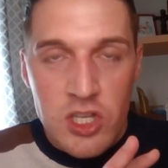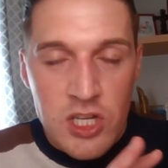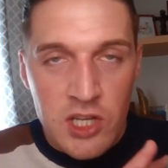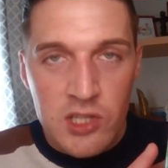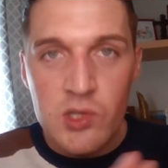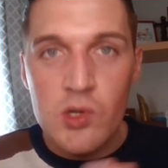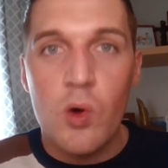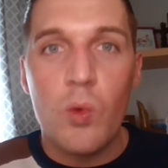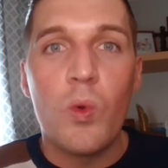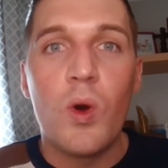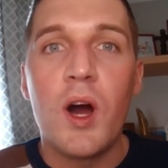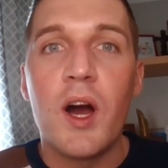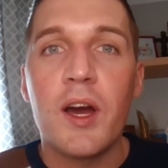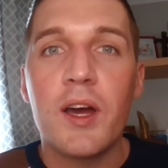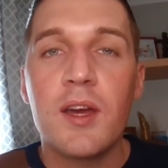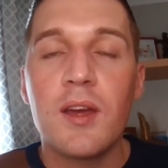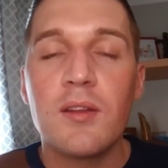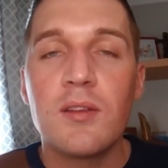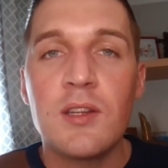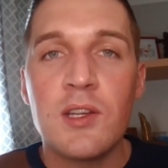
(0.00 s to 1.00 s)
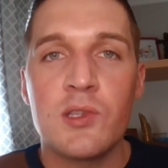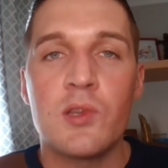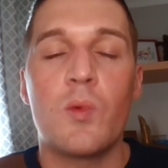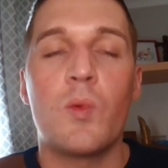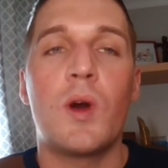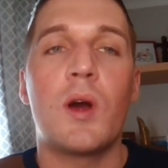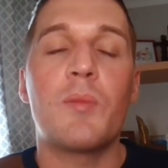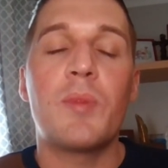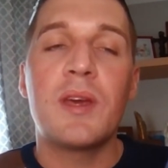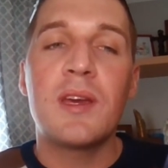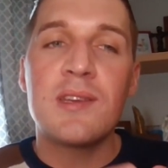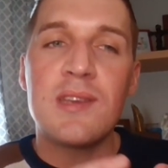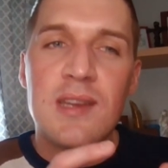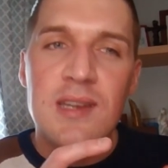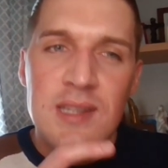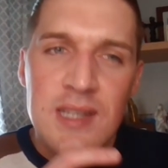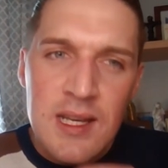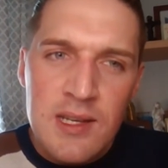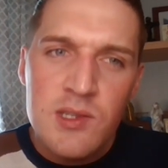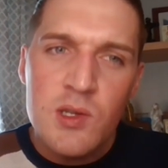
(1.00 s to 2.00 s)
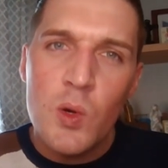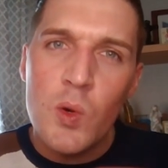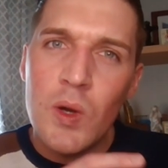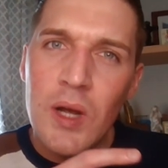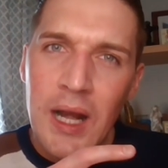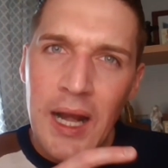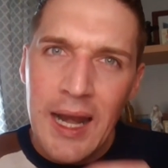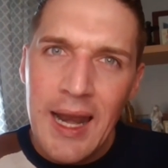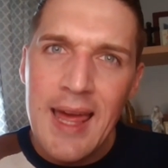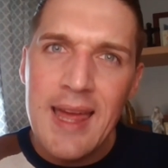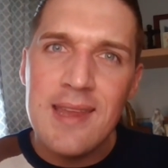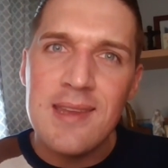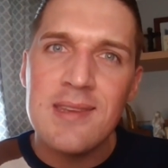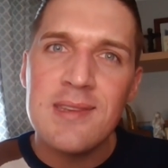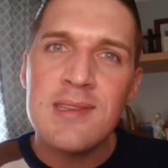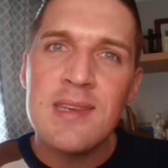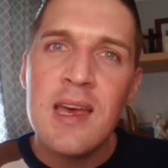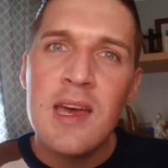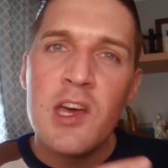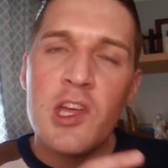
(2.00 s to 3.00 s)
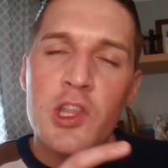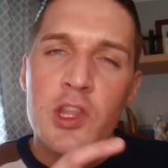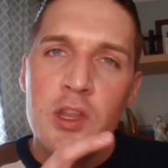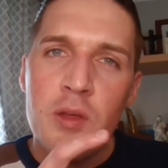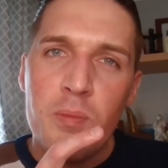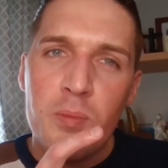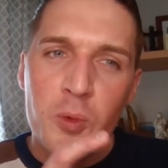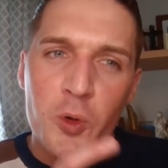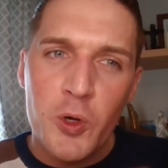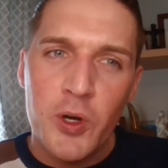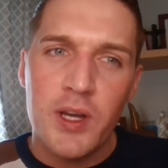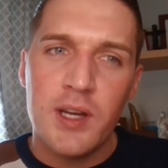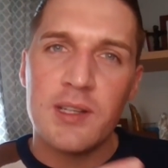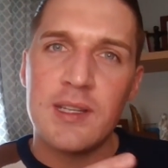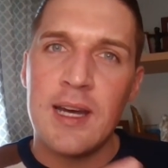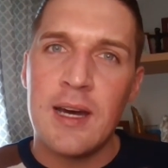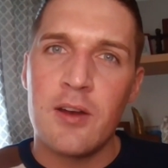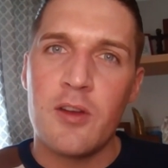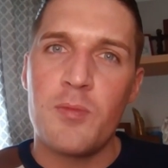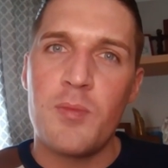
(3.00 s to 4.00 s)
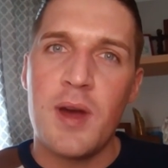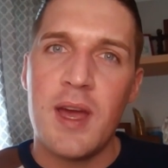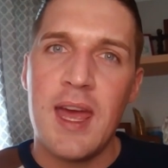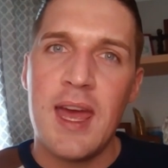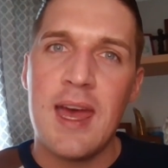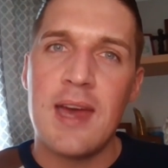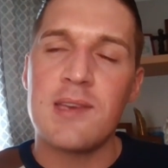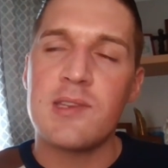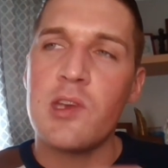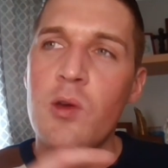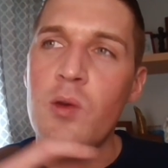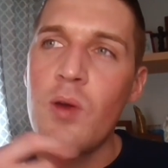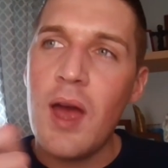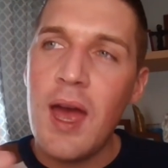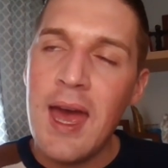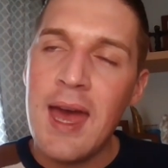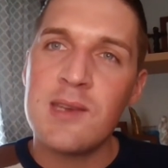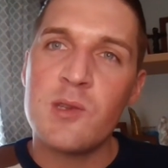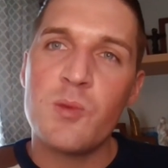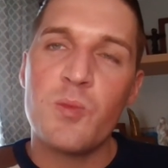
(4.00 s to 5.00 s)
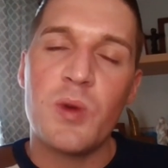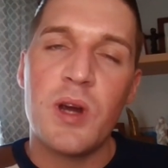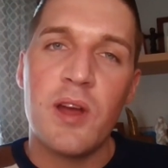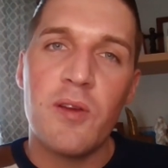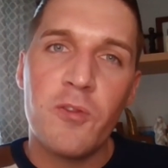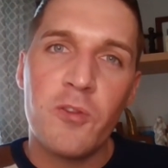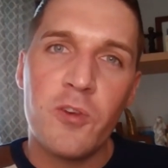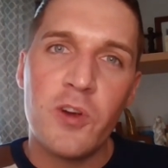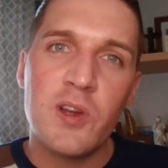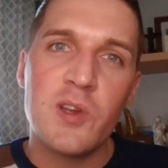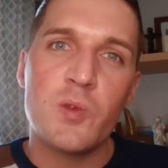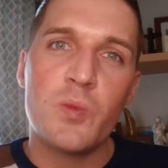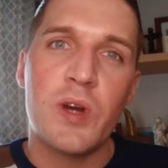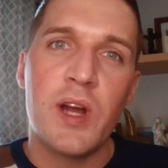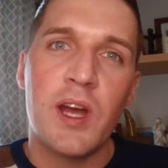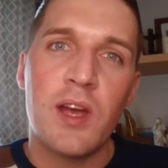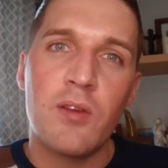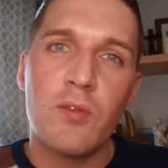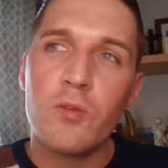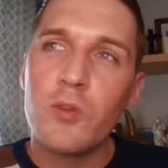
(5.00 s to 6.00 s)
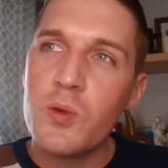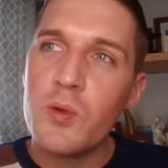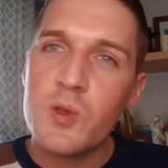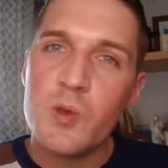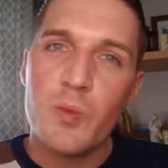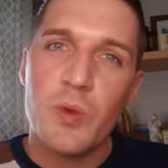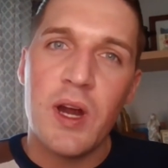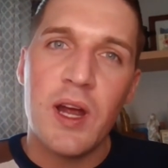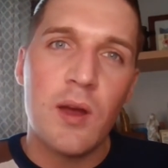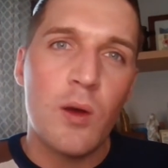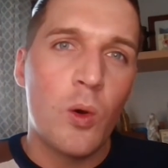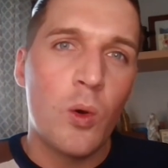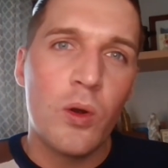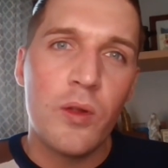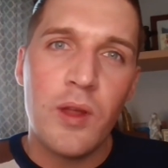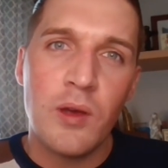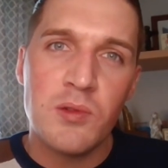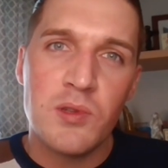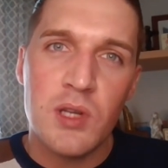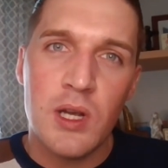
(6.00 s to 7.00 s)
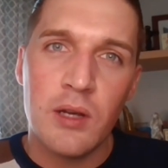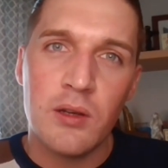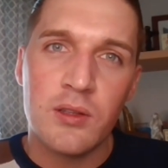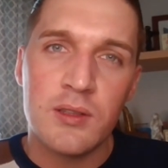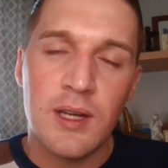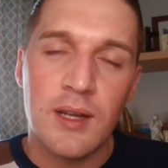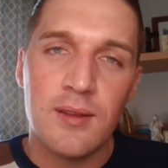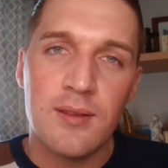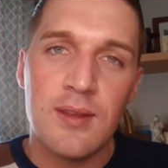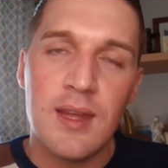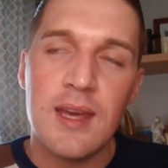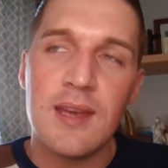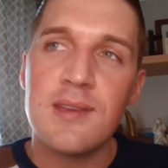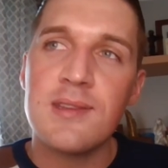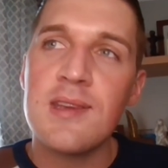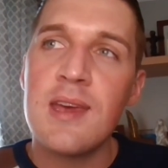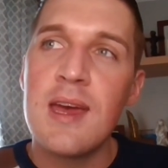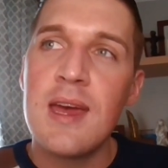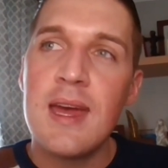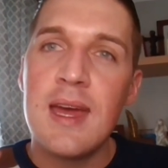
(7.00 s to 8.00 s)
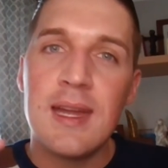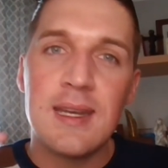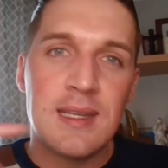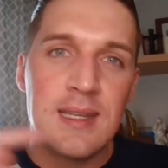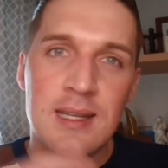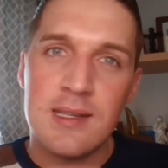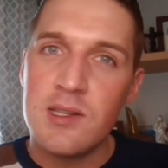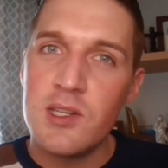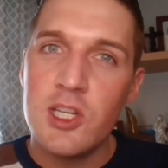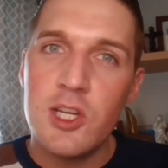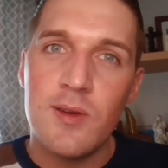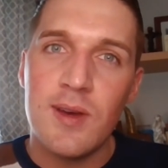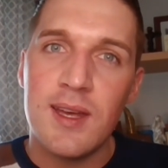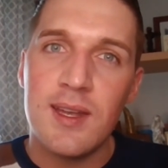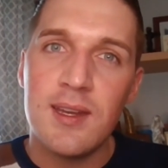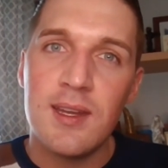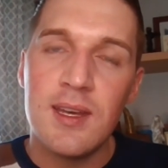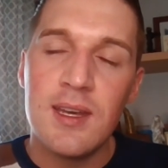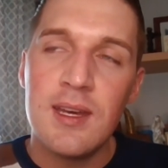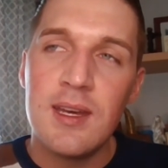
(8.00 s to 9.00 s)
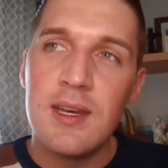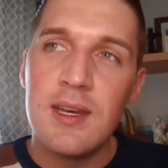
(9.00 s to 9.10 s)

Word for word: does not work. Does not work because it does not cleanse the product out of my hair. So hairspray, free spray, root spray, all of those type great things doesn't do it.